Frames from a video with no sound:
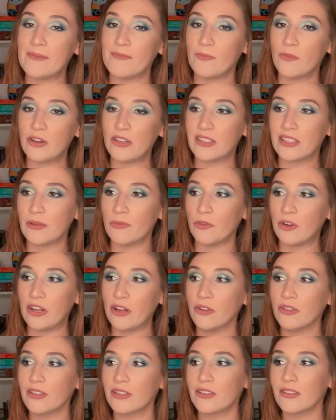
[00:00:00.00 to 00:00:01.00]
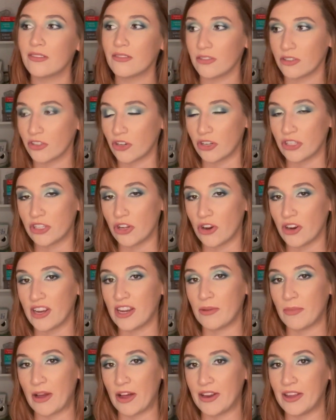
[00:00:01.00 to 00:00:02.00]
when someone else starts
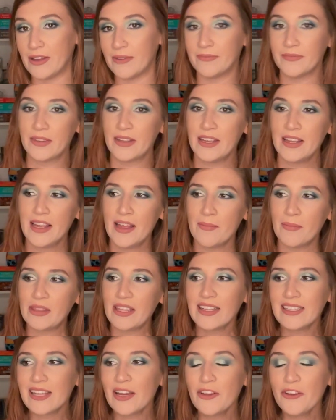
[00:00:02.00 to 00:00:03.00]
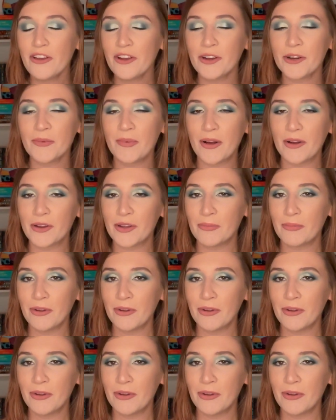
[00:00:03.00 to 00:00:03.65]
talking about it. But that's how you hear about good